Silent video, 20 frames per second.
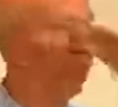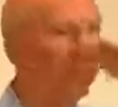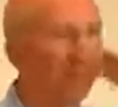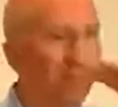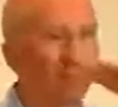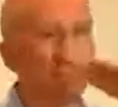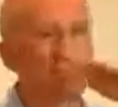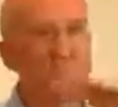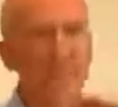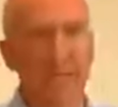
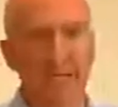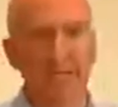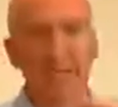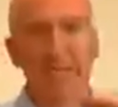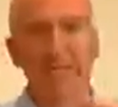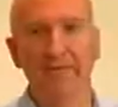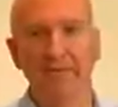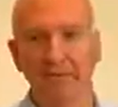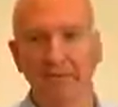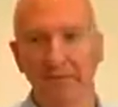field
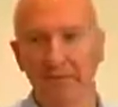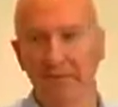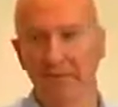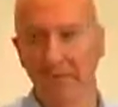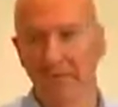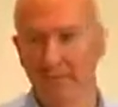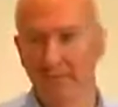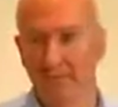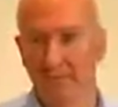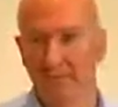by
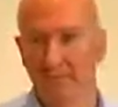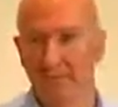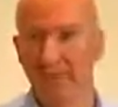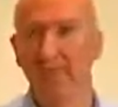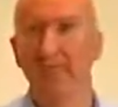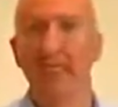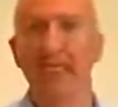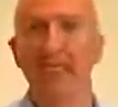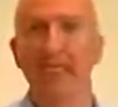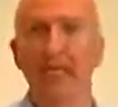field,
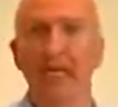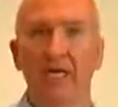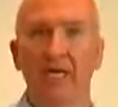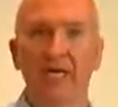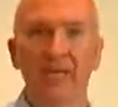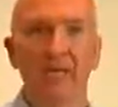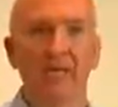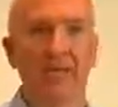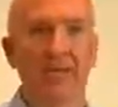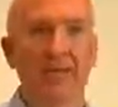and
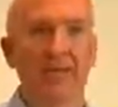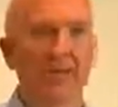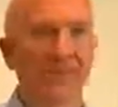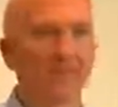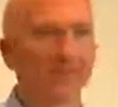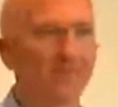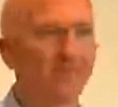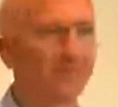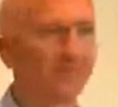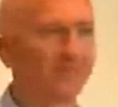document them.